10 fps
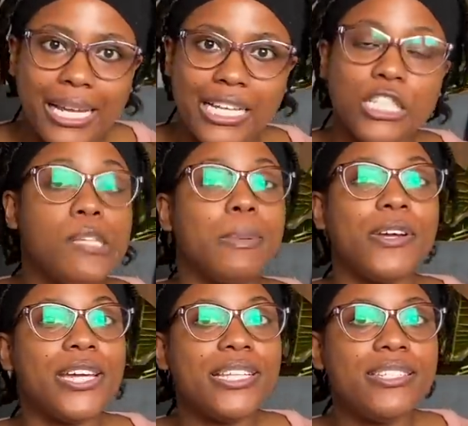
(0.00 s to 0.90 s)

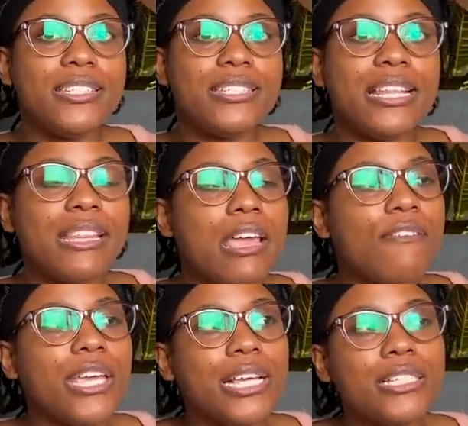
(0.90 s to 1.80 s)
experiences that
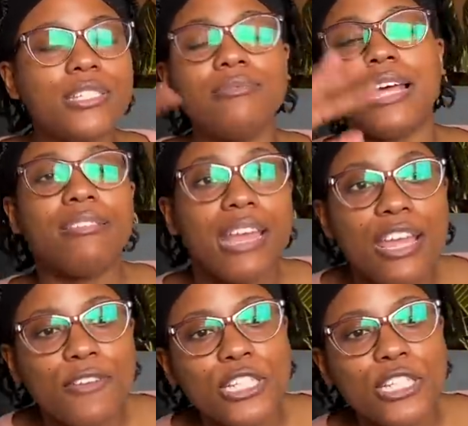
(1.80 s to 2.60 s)
they've